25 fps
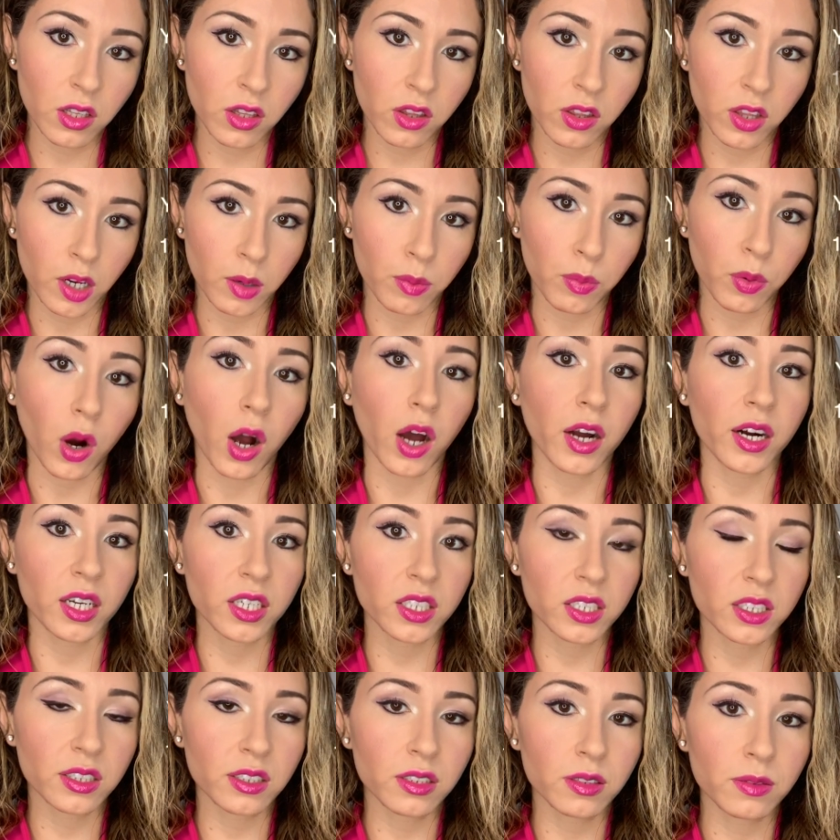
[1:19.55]
their
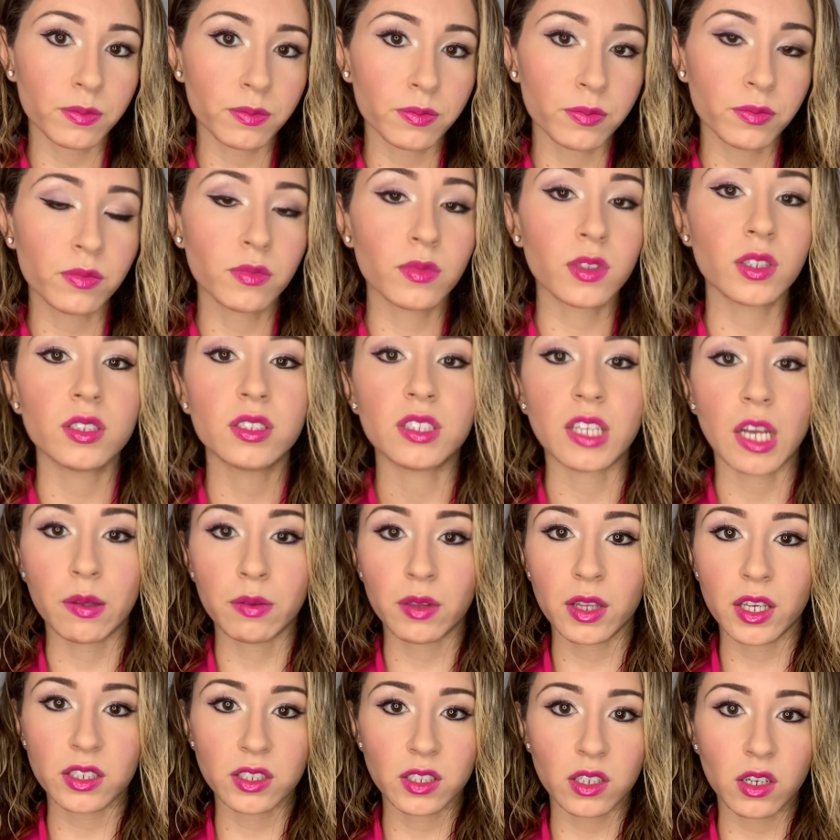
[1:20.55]
products.
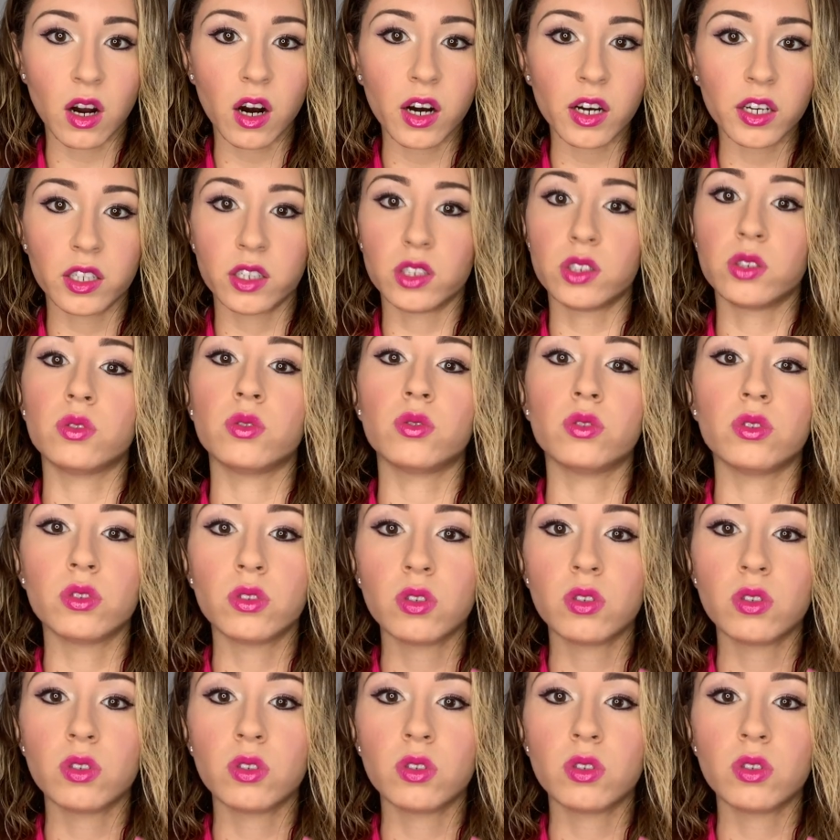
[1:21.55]
Same thing as an artist.